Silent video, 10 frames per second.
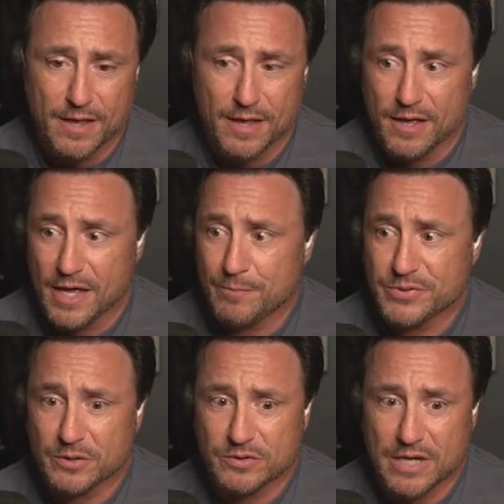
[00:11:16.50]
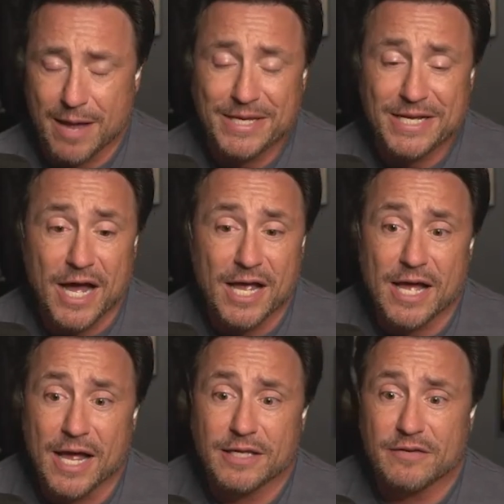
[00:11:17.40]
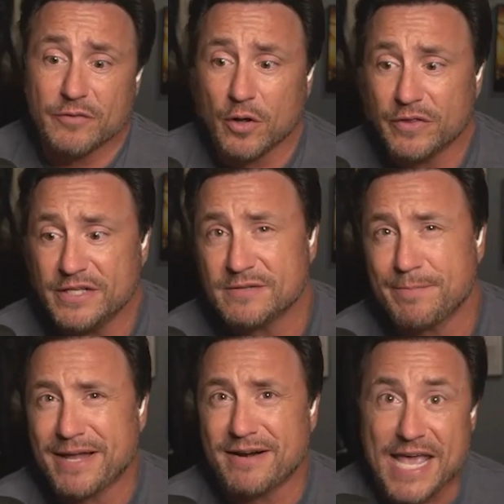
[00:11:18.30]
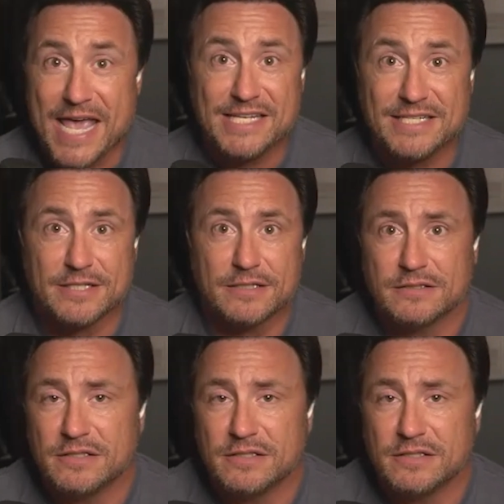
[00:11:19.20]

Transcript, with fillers: As episode, two, I mean, I I give all these about an eight.